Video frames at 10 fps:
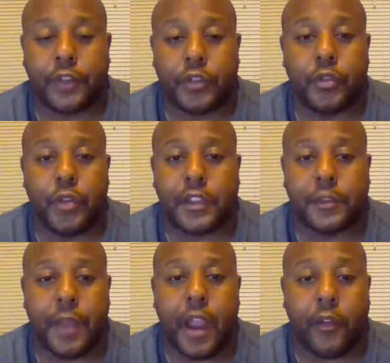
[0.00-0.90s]
to do as a
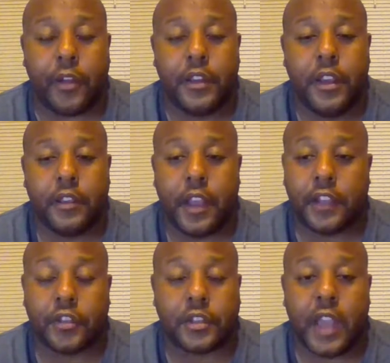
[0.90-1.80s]
parent. That's
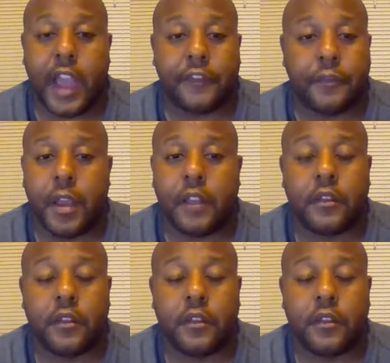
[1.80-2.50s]
just life, man.